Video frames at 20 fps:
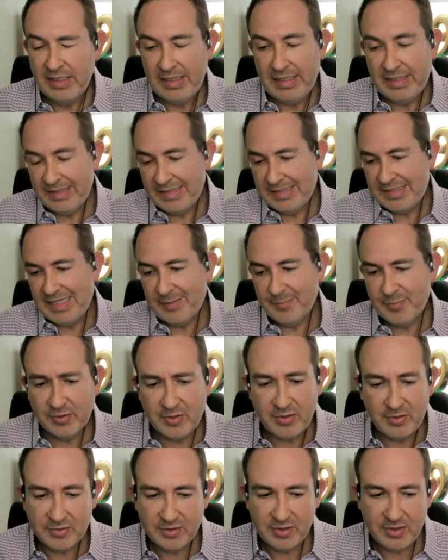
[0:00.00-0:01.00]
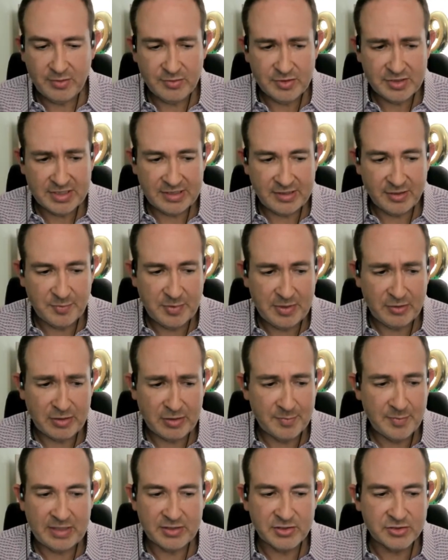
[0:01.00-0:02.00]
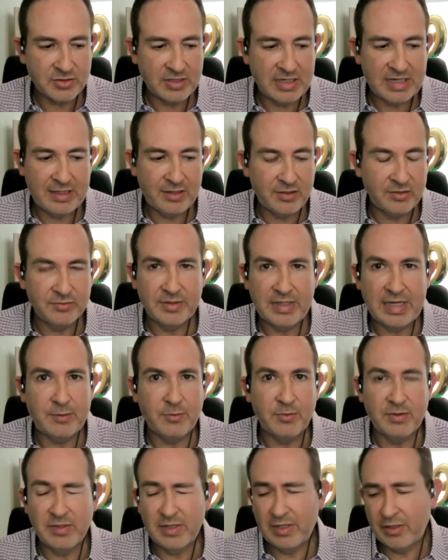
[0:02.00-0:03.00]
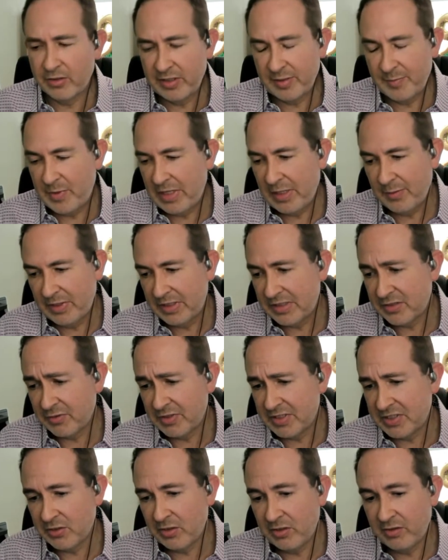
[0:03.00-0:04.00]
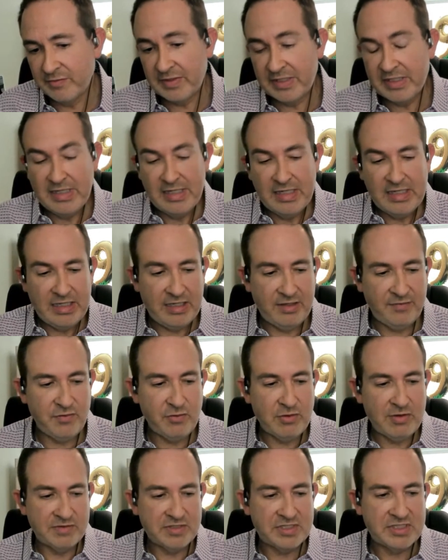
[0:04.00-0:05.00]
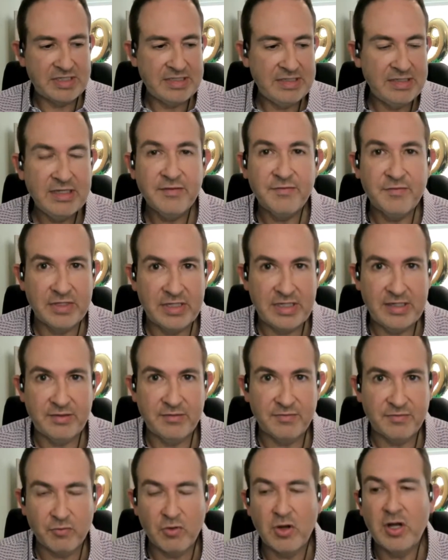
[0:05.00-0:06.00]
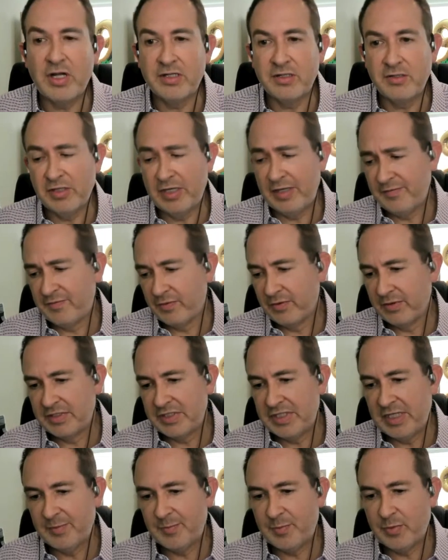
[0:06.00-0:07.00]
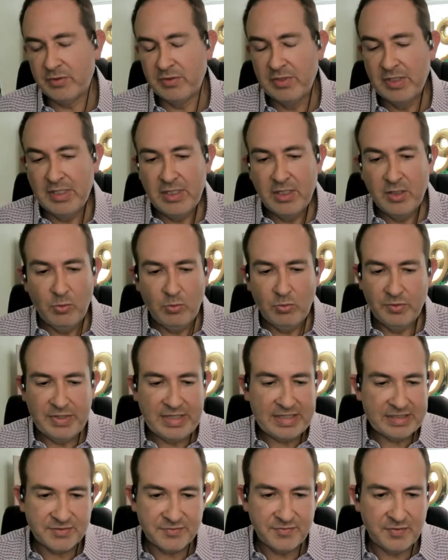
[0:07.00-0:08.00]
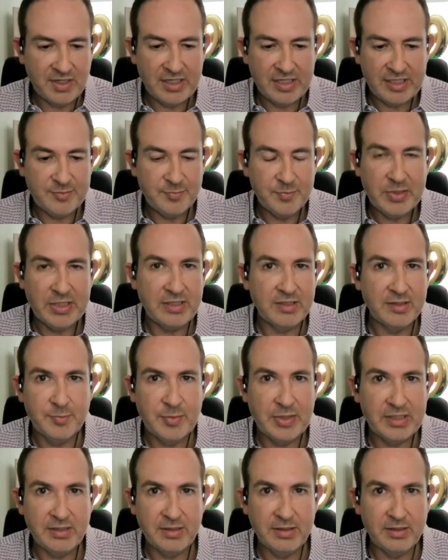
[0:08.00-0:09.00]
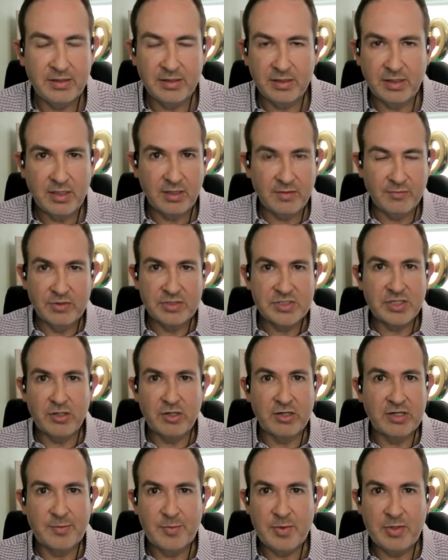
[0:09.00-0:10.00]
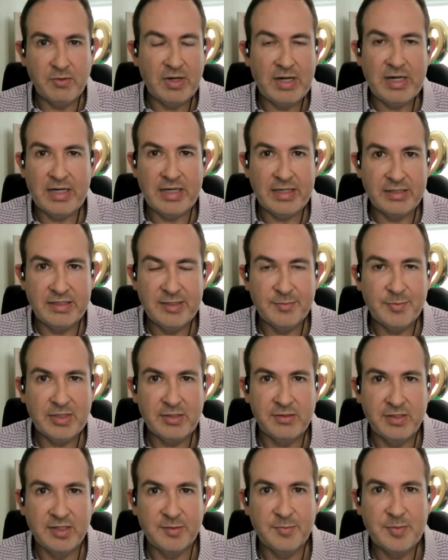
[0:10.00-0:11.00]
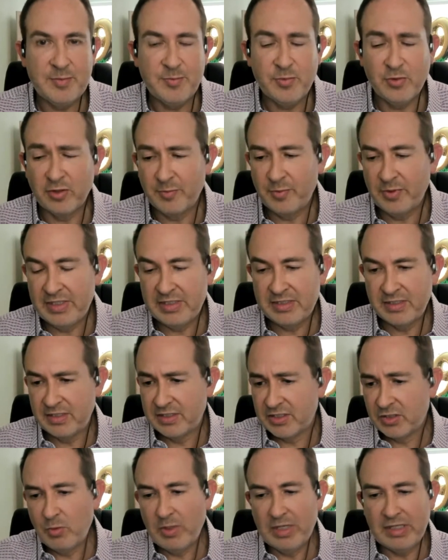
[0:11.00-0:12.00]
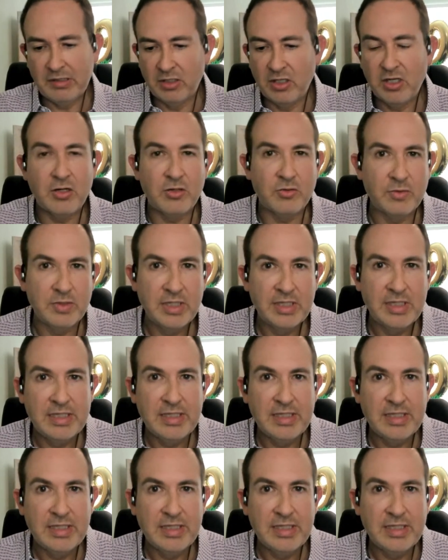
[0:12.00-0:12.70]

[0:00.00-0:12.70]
An example you said, though, Peter, I'm not sure how that the RWI would necessarily solve it. If you have a significant fraud claim, for example, well, that's fine, but the coverage at RWI typically that people are placing is quite low.